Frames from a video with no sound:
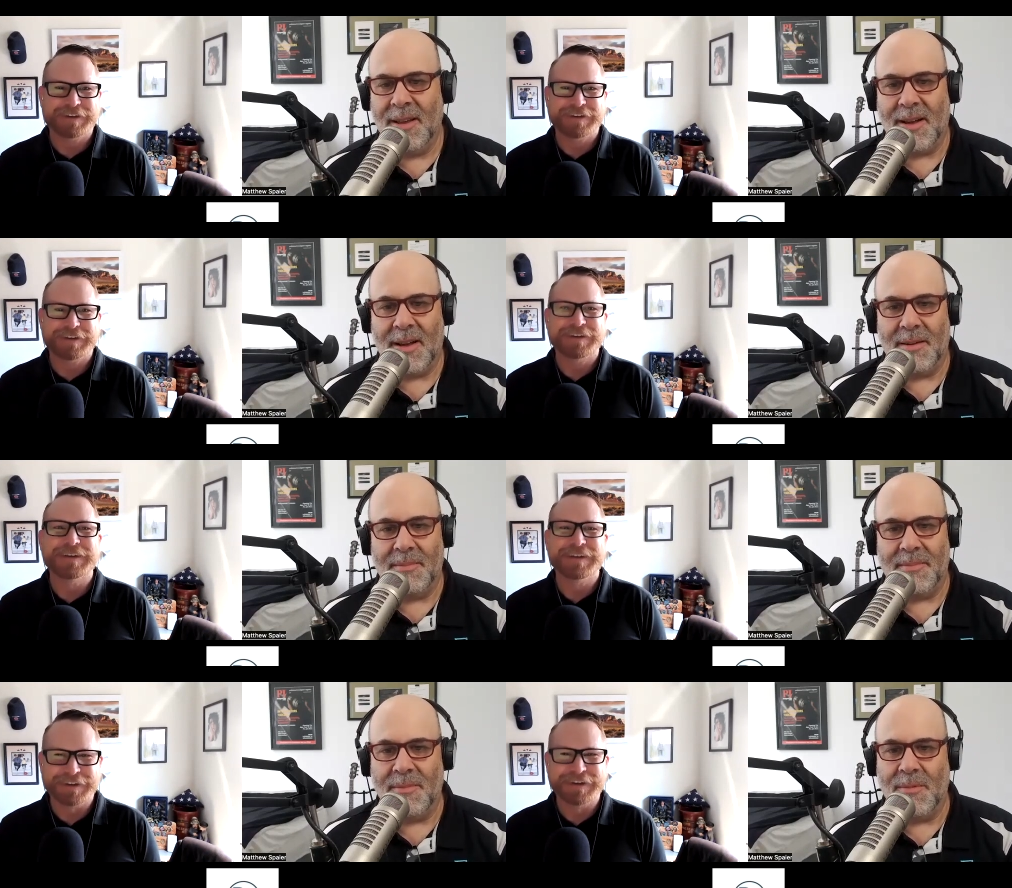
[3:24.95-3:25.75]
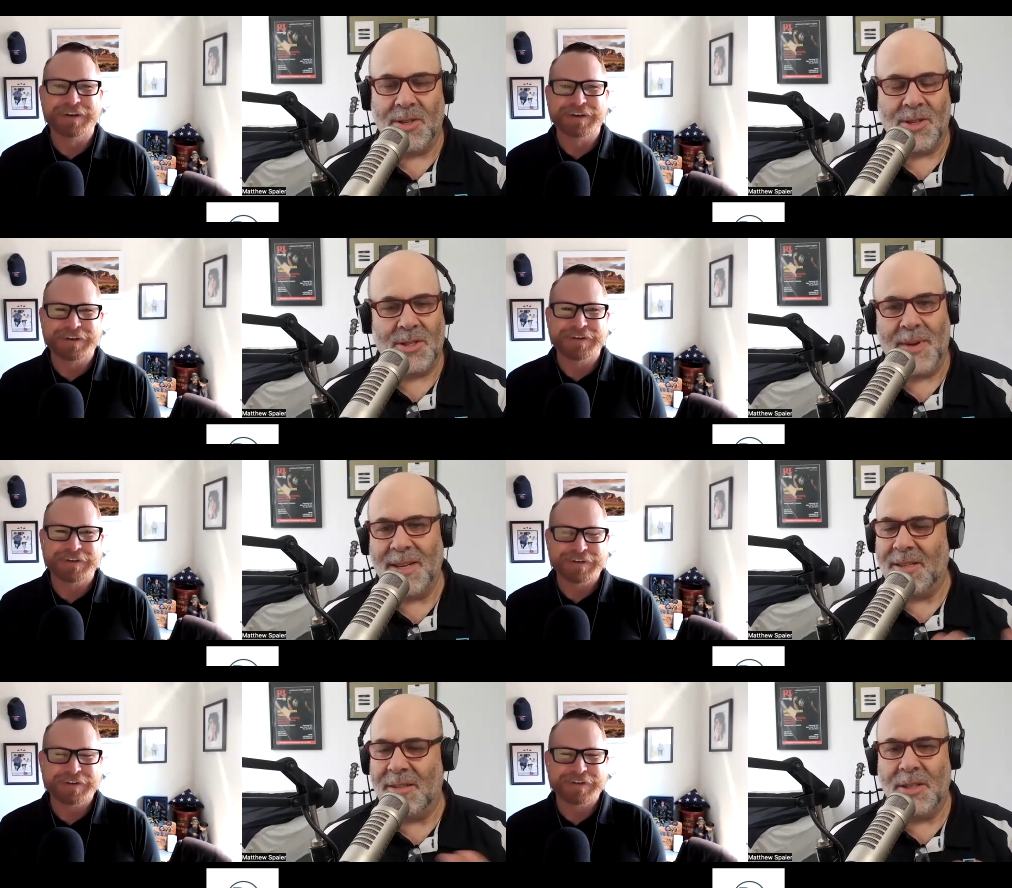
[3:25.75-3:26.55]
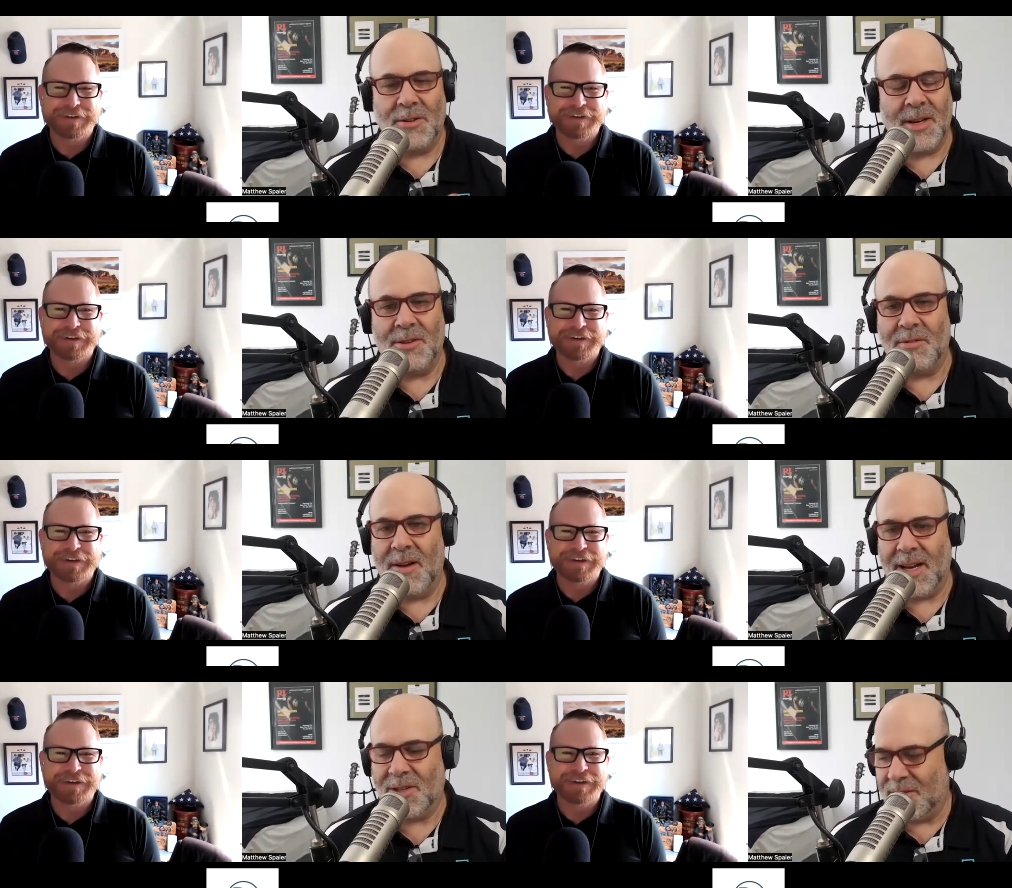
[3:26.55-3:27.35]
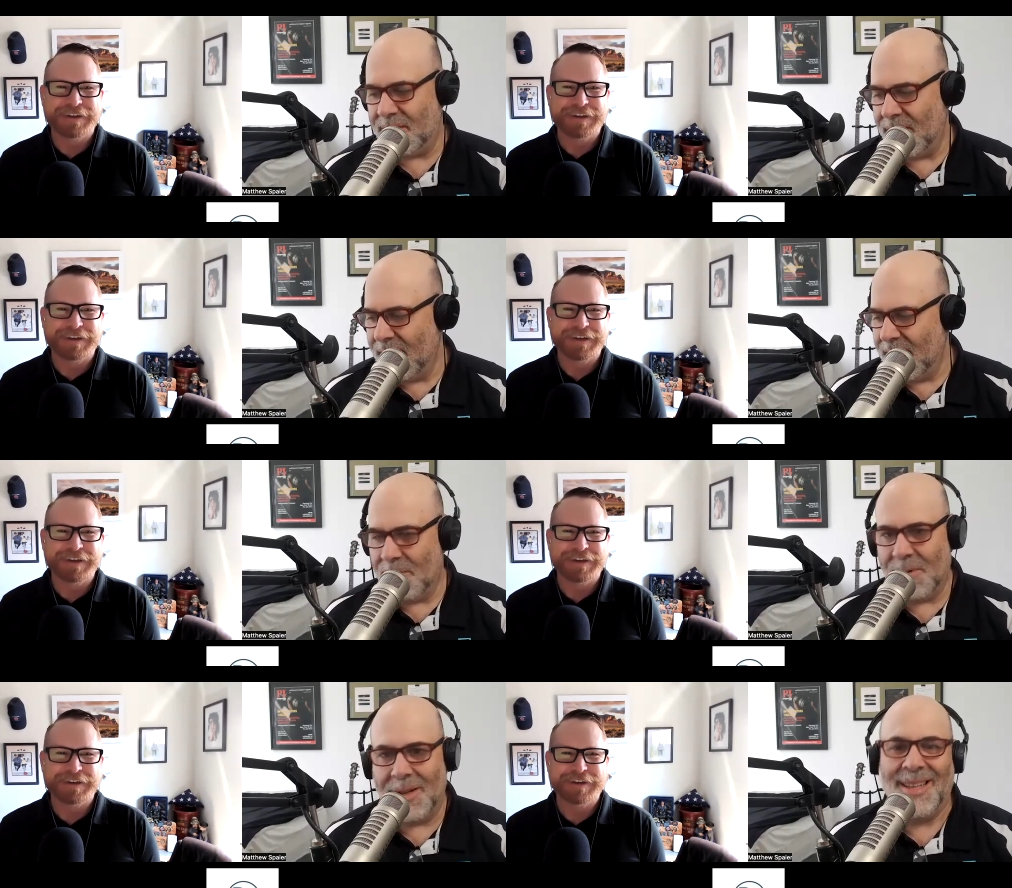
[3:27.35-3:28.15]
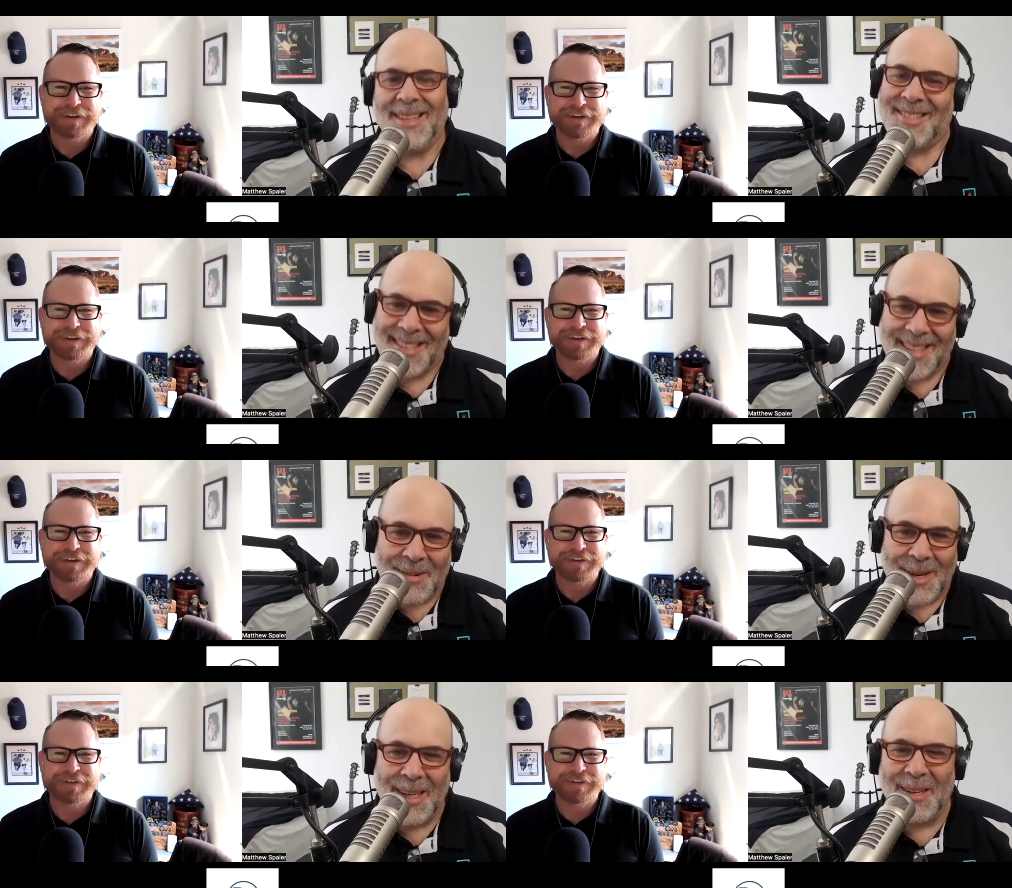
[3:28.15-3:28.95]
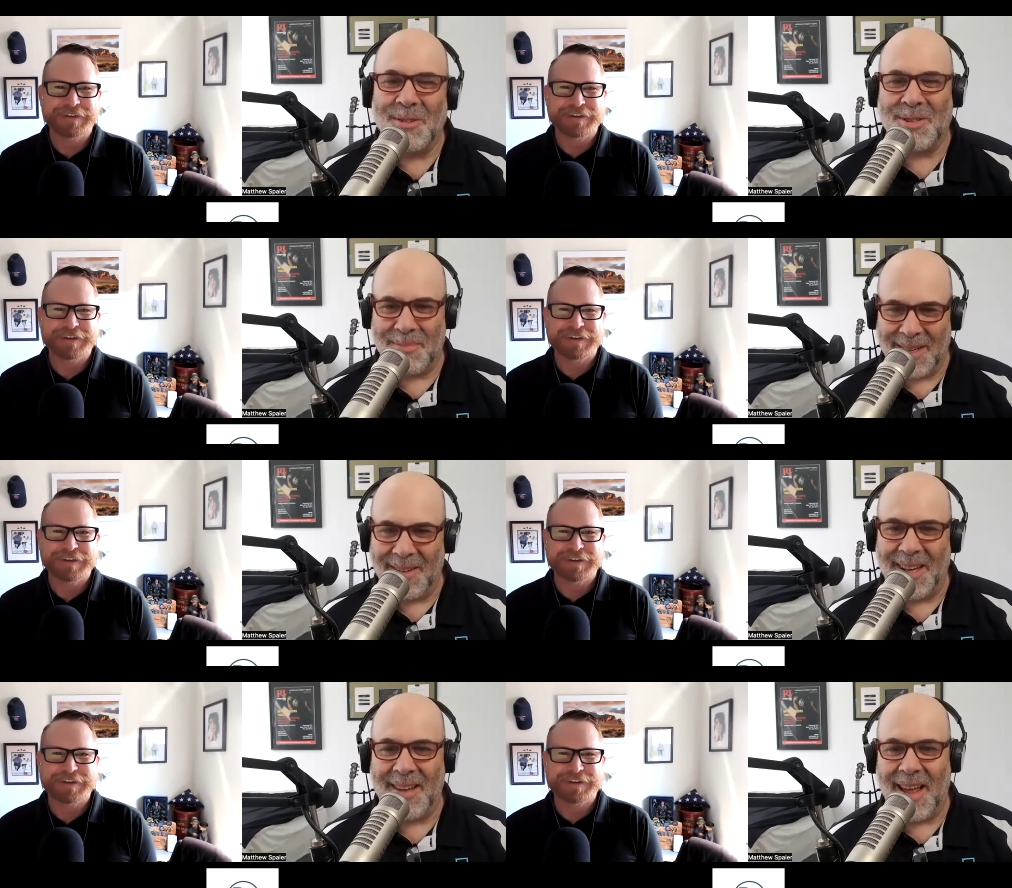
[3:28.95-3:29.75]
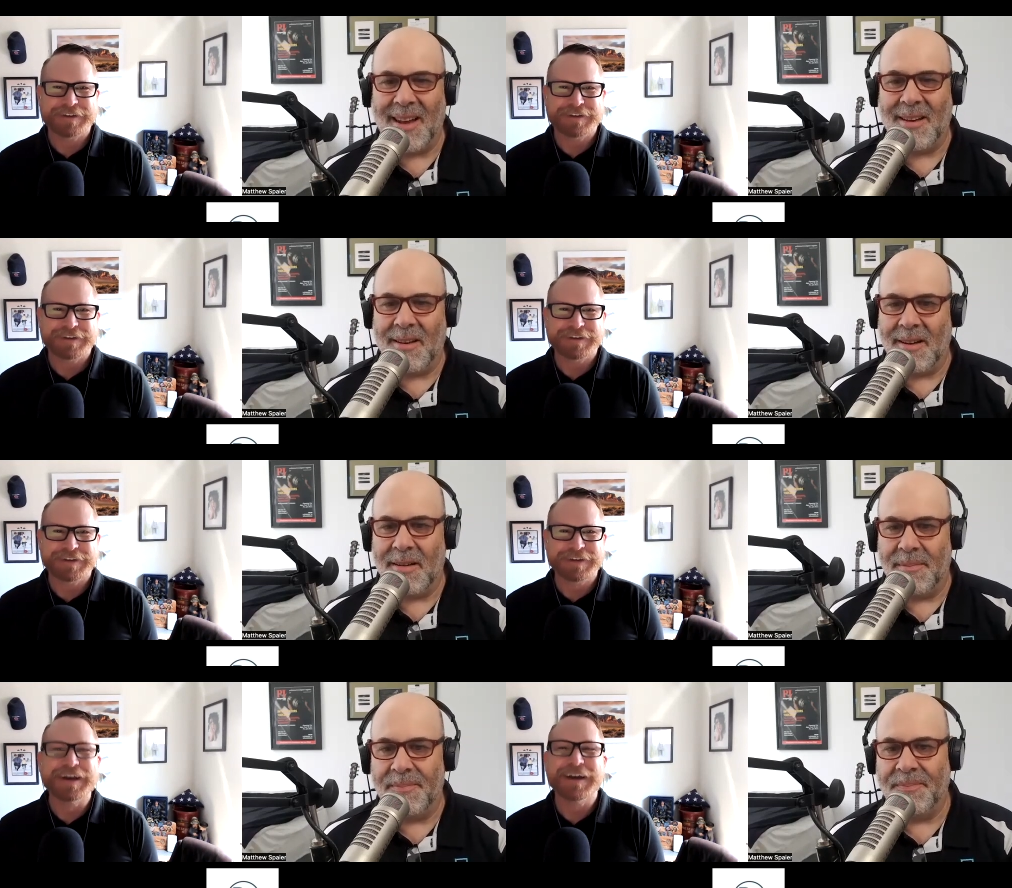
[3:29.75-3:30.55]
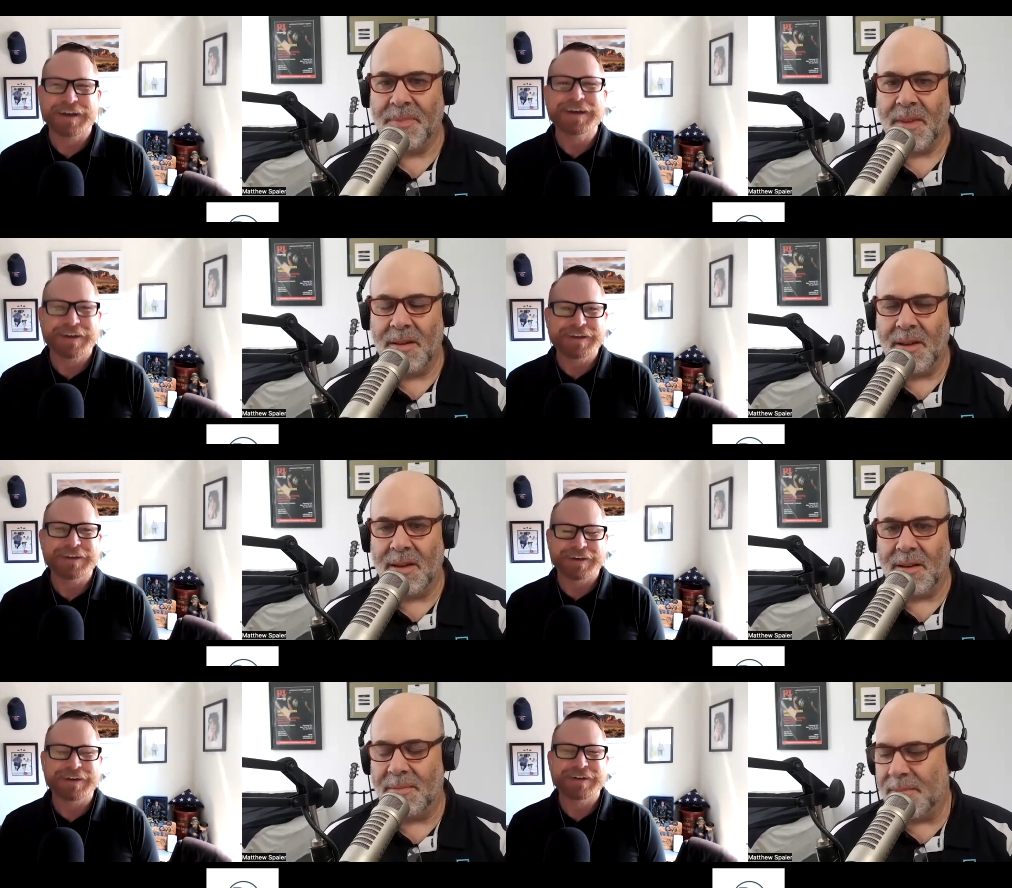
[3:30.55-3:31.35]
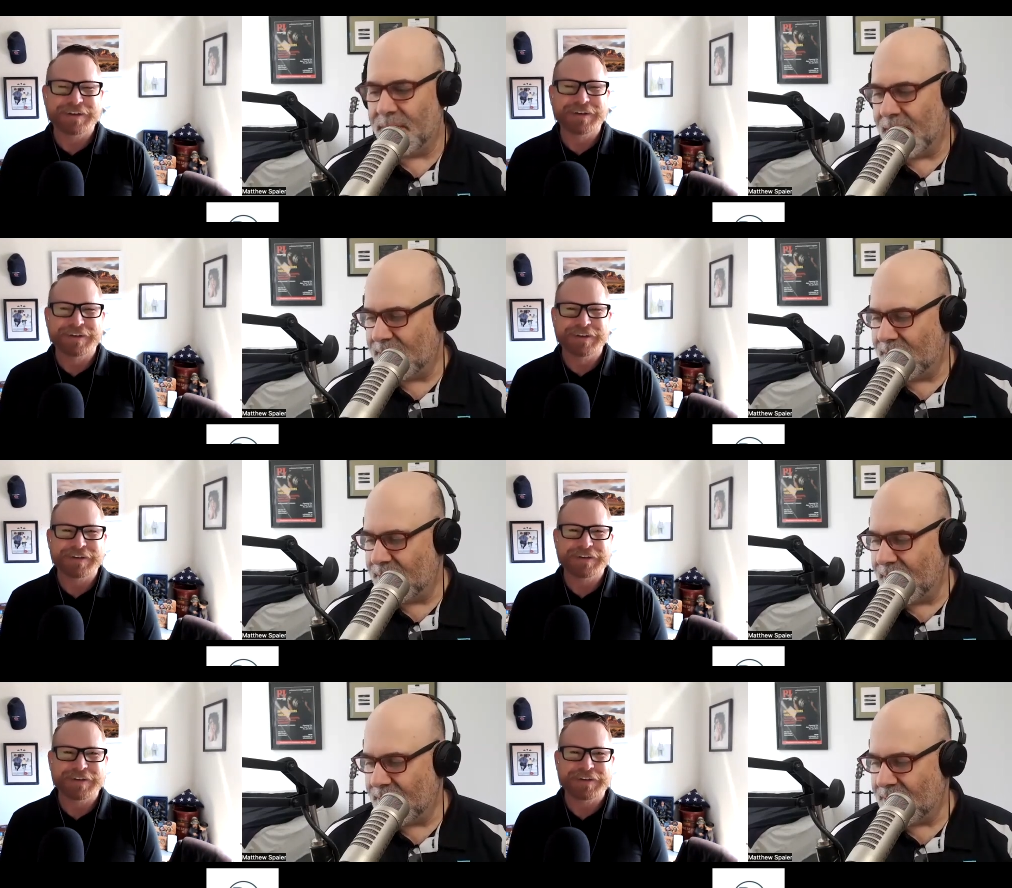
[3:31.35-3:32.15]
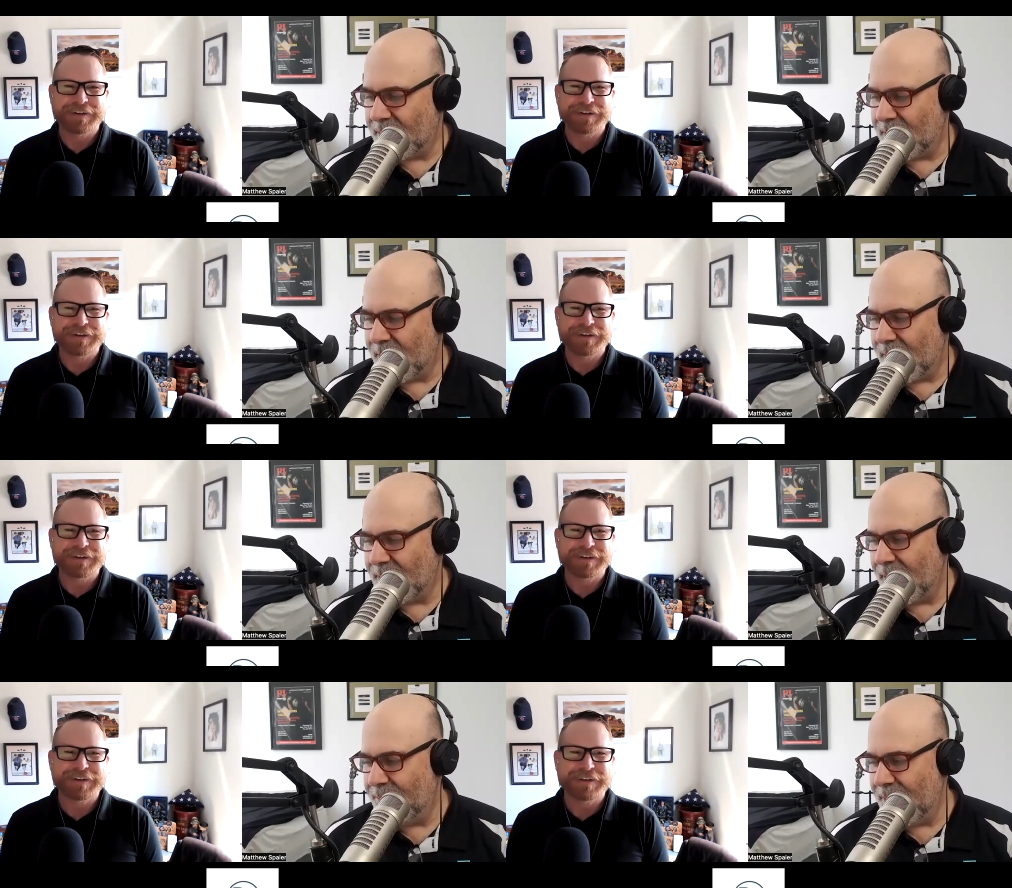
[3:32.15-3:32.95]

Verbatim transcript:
Speaker 1: um, which is basically your interaction with like Siri or something like that, um, um, that's, that's online. And